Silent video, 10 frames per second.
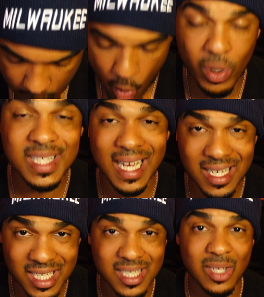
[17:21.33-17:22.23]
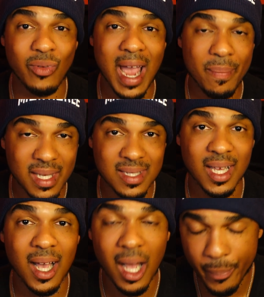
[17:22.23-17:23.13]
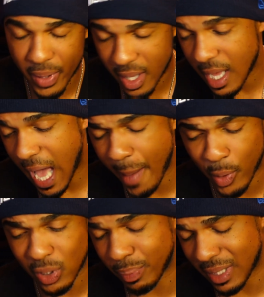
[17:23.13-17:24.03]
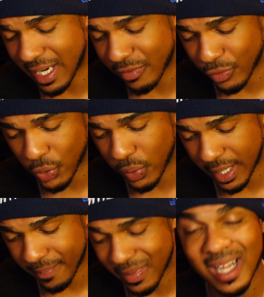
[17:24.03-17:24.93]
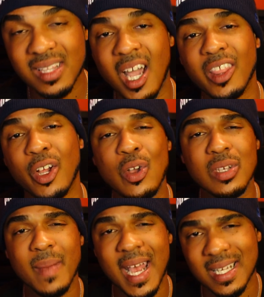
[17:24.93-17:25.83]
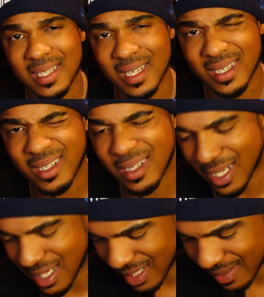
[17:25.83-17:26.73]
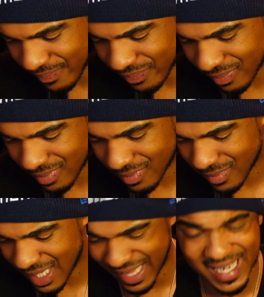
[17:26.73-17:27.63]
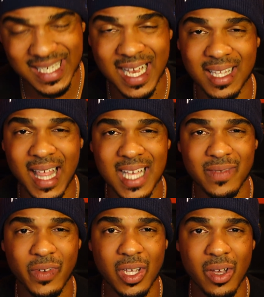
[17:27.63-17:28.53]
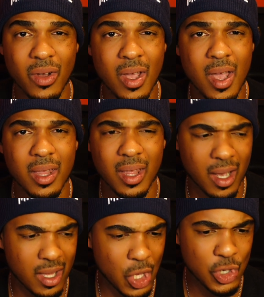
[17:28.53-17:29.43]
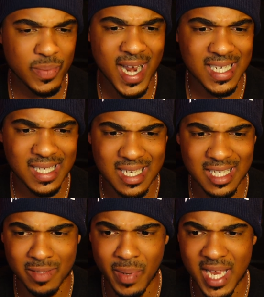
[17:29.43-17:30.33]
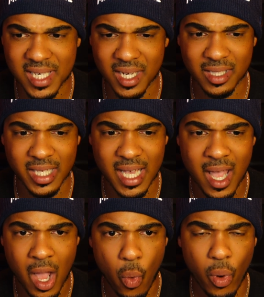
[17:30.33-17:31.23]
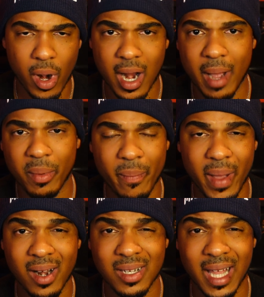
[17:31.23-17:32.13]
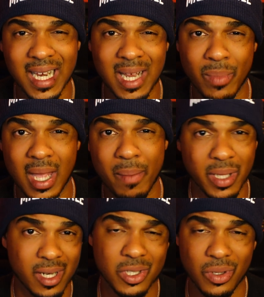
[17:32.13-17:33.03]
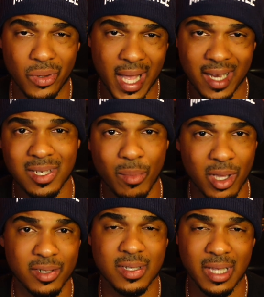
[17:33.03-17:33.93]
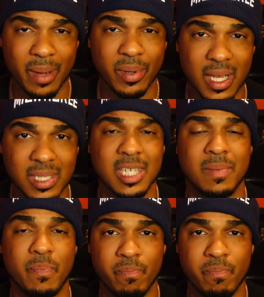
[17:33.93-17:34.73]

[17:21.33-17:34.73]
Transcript: once again, just to wrap this up, I'm going to plug in real quick. Another Whose Man Is This? Like I said in the last video, Whose Man Is This is basically where I'm comparing like an NBA player to like some other celebrity, just